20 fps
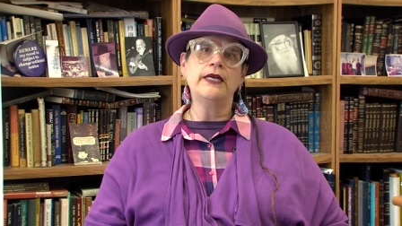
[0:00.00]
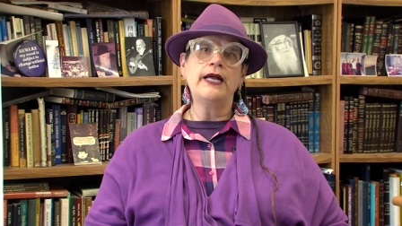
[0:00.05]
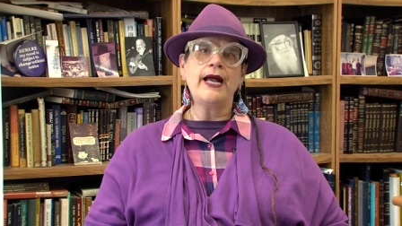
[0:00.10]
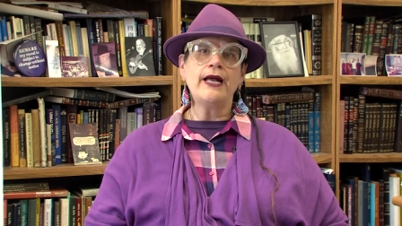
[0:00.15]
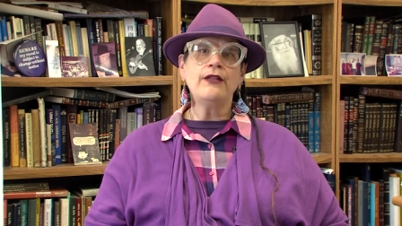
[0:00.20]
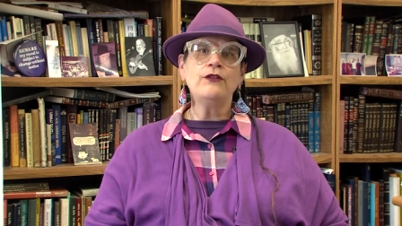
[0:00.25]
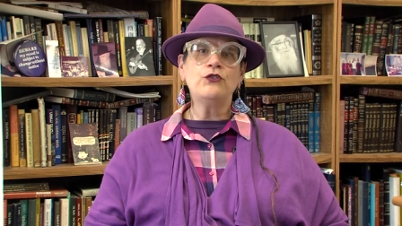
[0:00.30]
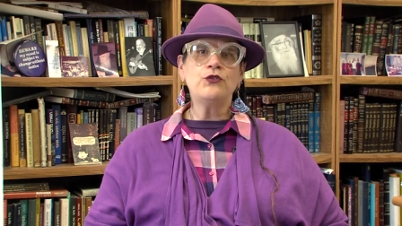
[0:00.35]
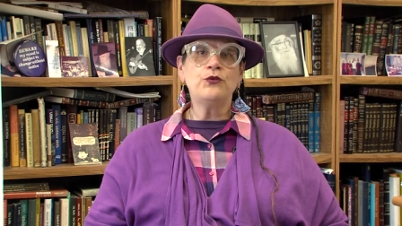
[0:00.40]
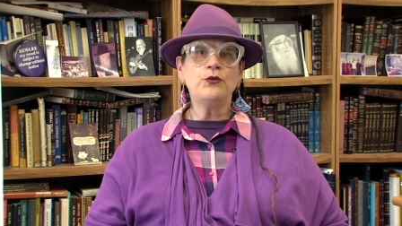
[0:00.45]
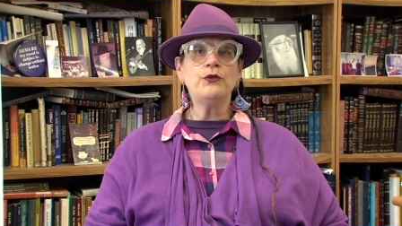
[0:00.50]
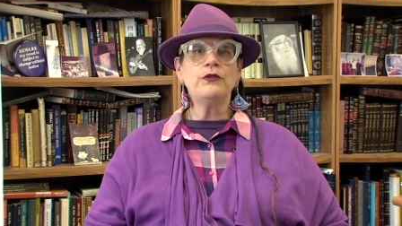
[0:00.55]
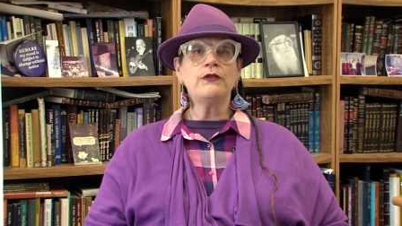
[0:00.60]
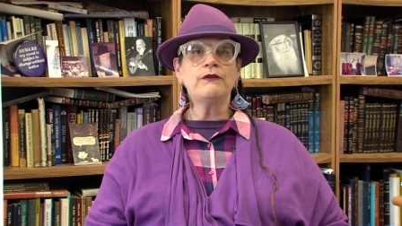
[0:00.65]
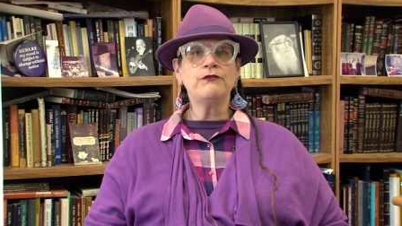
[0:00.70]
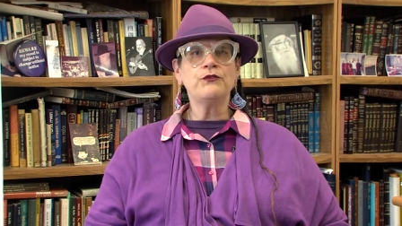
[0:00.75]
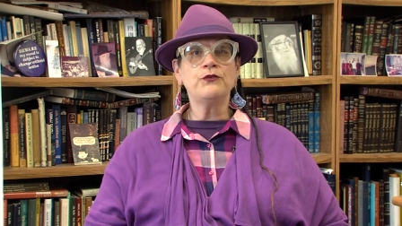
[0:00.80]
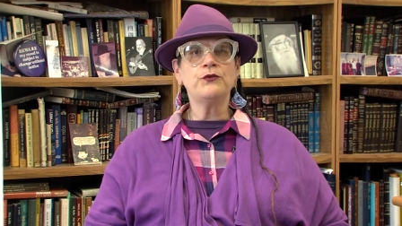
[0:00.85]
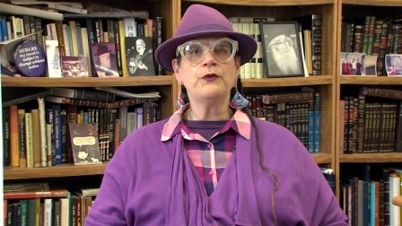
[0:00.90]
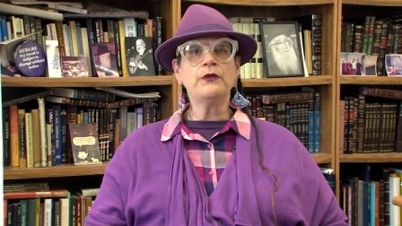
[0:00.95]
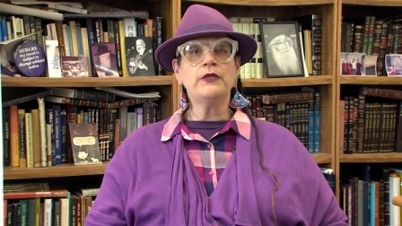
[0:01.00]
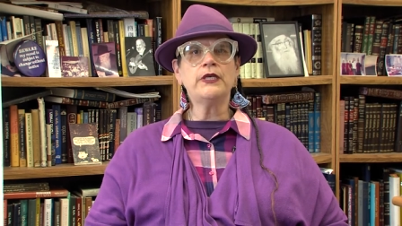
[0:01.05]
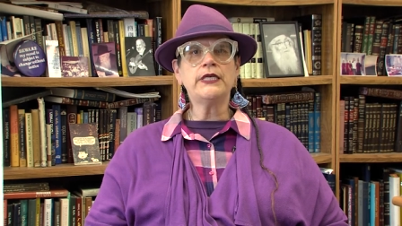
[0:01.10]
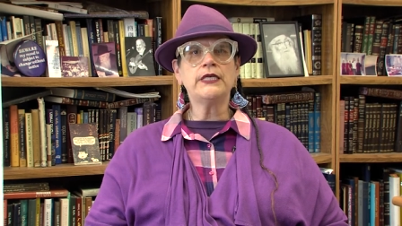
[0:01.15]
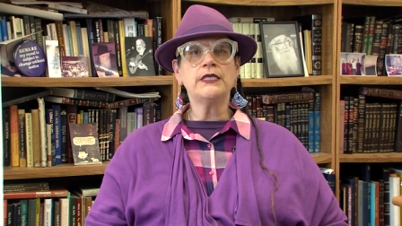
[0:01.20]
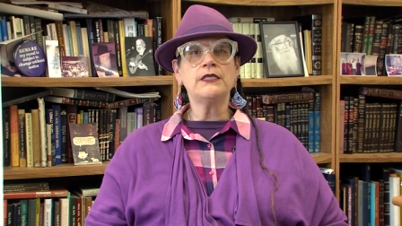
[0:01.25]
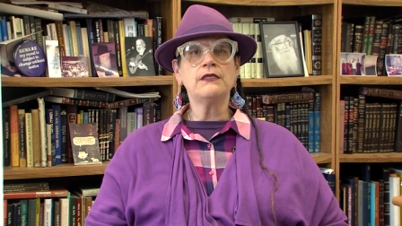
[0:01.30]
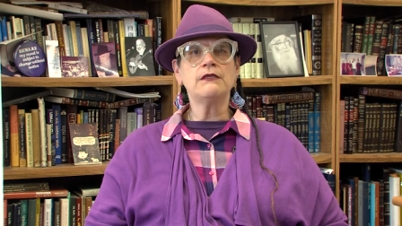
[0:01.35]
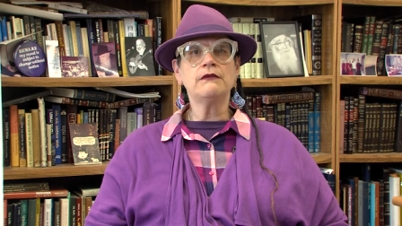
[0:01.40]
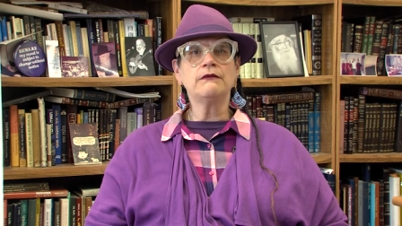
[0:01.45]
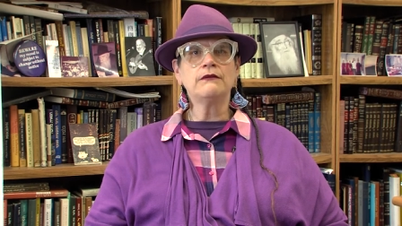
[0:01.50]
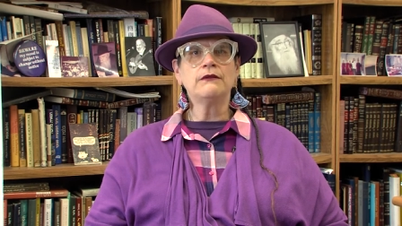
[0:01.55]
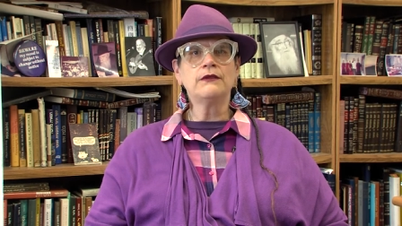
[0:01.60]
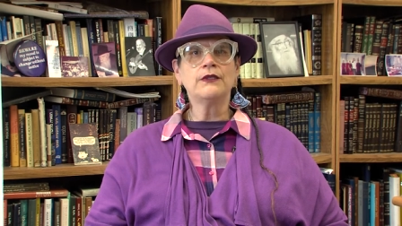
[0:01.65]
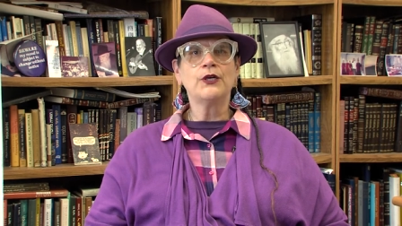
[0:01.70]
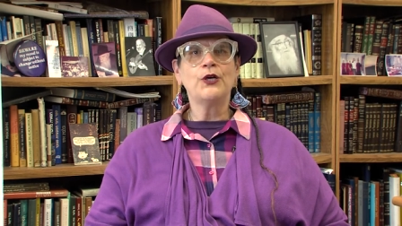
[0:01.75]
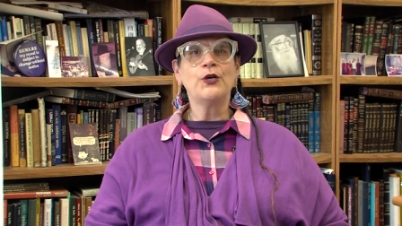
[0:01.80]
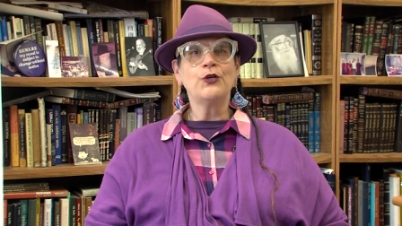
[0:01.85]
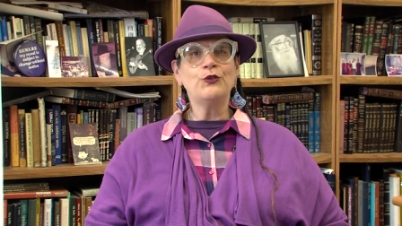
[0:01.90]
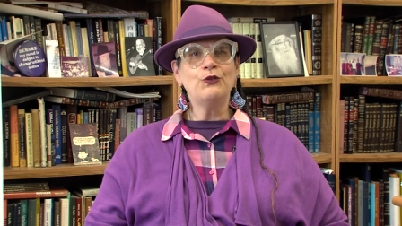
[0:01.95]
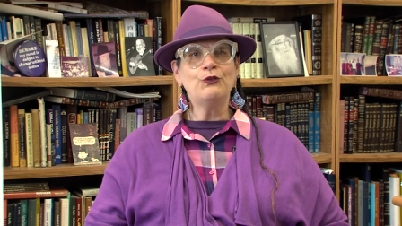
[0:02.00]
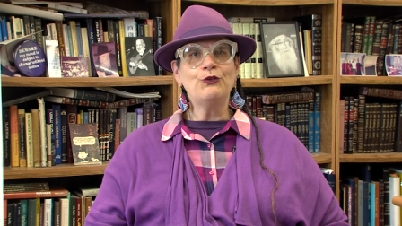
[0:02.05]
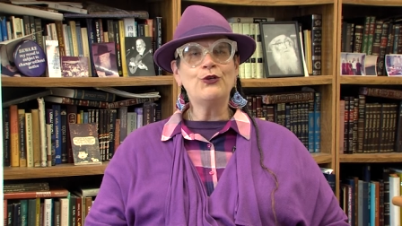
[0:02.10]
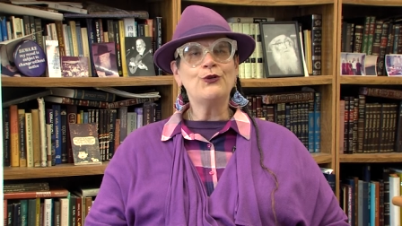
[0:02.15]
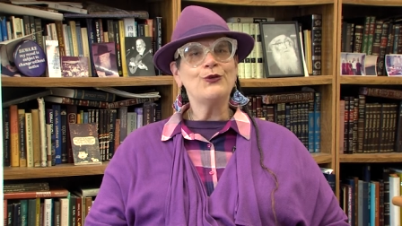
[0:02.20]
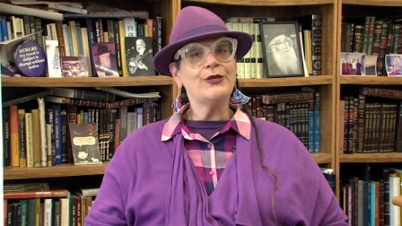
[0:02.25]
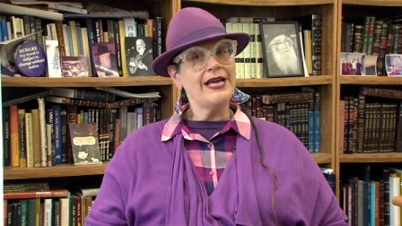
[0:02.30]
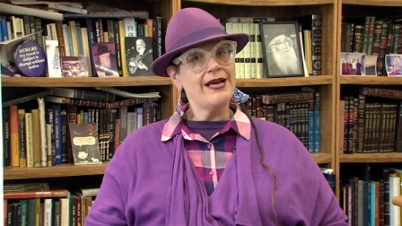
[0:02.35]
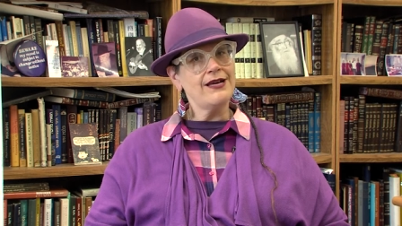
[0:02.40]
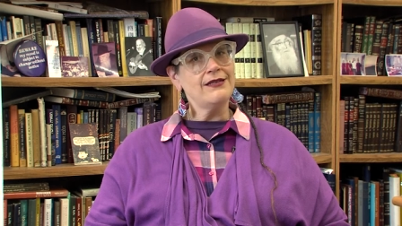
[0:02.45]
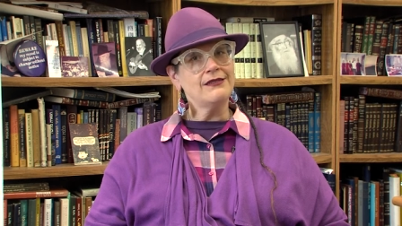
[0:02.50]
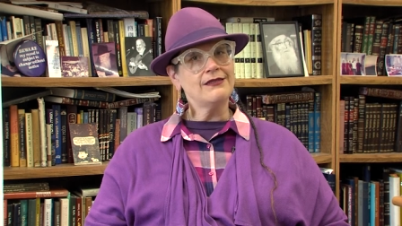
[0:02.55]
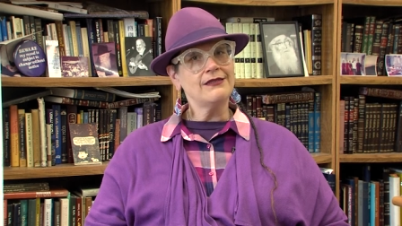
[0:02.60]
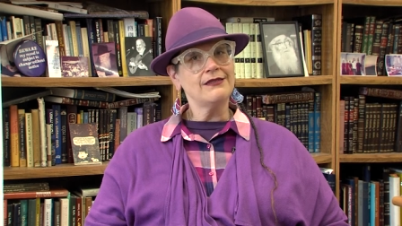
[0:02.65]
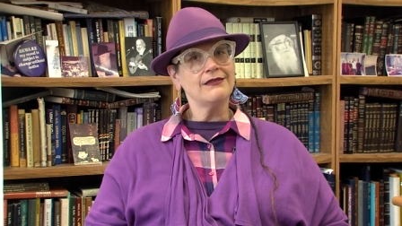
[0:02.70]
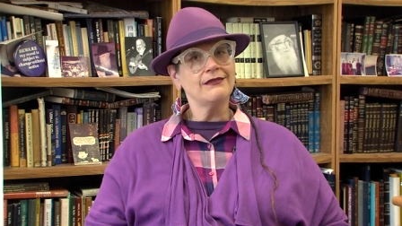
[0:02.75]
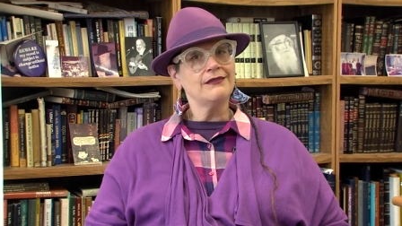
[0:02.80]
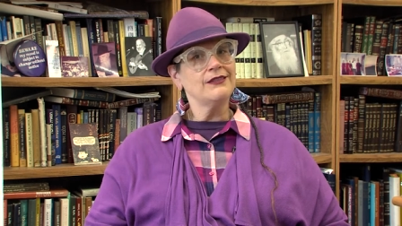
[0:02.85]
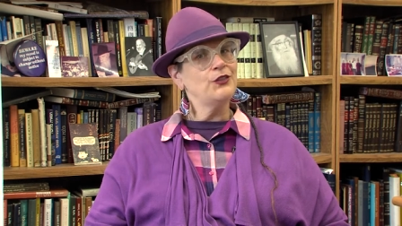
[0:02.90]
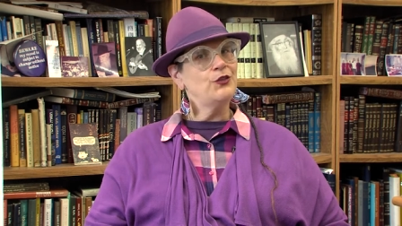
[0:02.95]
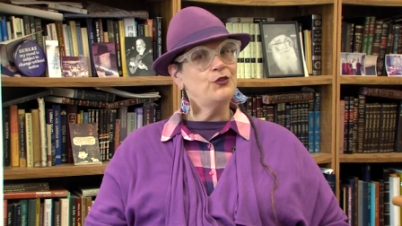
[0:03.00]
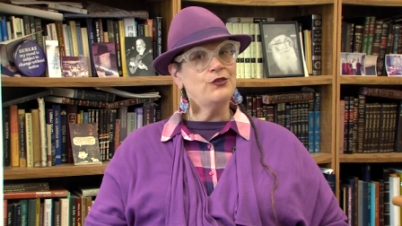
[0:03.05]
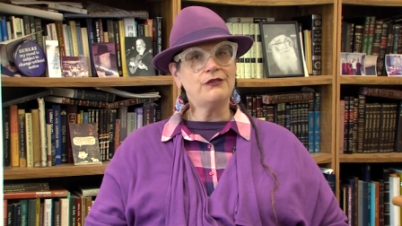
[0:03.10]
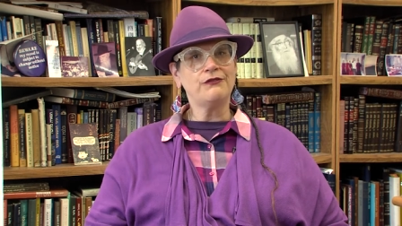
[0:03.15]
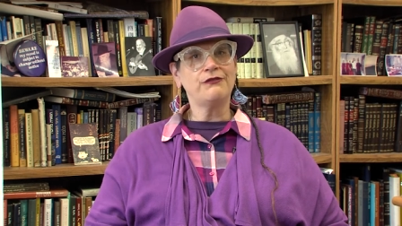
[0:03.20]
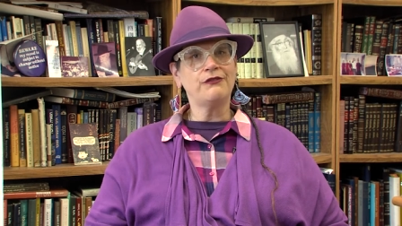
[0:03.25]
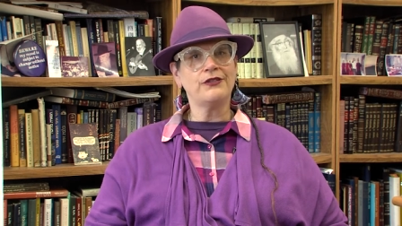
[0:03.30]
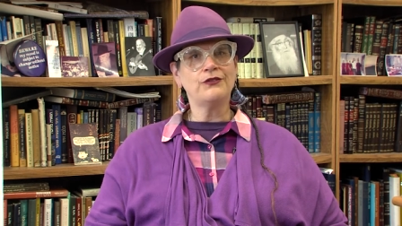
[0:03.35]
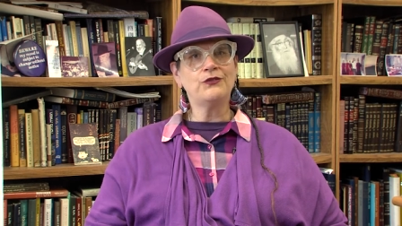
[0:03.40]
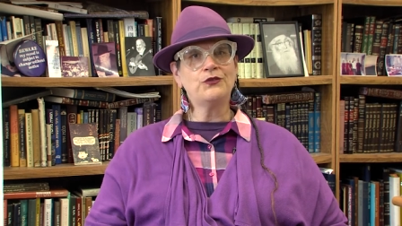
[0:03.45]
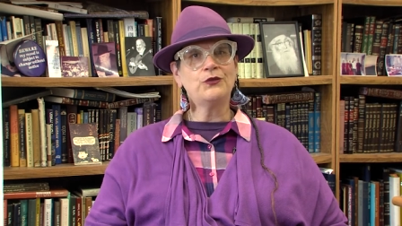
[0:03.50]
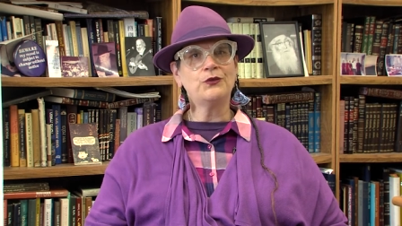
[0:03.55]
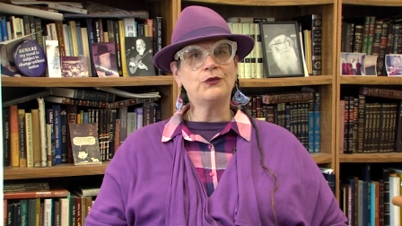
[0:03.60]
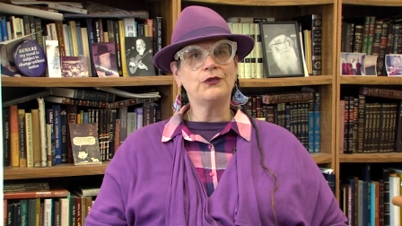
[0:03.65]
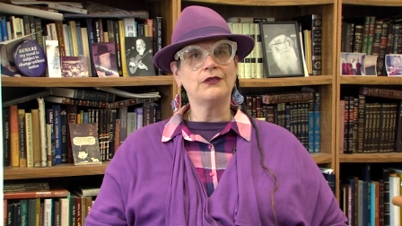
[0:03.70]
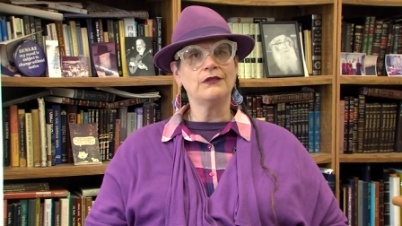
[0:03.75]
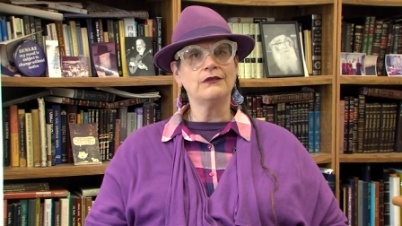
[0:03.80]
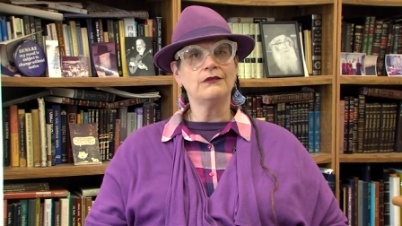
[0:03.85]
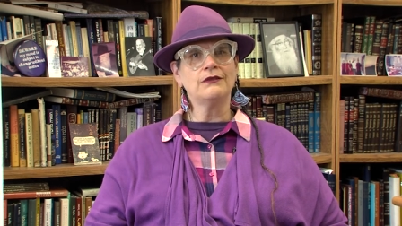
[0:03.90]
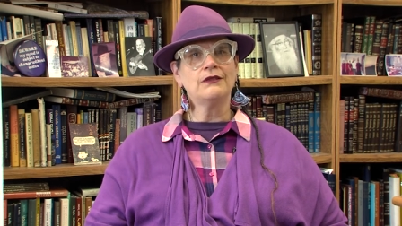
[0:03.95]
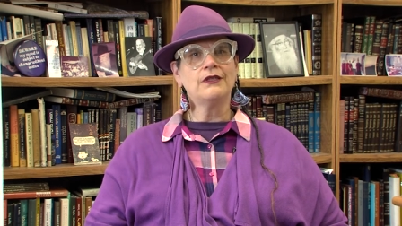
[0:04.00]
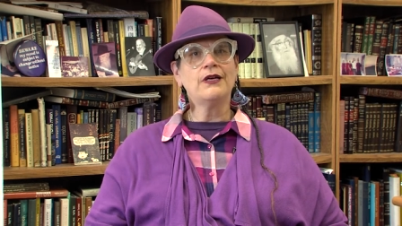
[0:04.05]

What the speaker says: And truth of truth is, you know, guests use the front door.